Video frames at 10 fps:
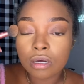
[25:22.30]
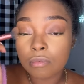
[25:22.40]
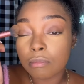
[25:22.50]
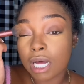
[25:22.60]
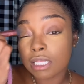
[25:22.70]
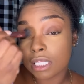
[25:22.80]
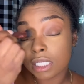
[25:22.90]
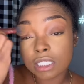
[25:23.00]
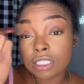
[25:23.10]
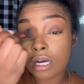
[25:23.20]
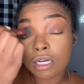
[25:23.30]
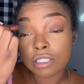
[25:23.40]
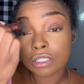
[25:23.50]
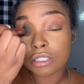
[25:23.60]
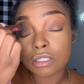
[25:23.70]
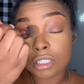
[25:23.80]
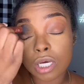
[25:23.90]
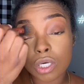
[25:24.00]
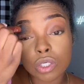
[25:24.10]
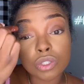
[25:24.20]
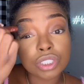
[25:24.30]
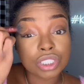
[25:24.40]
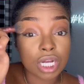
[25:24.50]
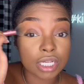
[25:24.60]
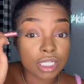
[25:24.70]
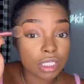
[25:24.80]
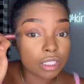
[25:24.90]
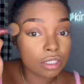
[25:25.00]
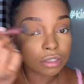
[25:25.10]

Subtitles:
my lids are so shiny.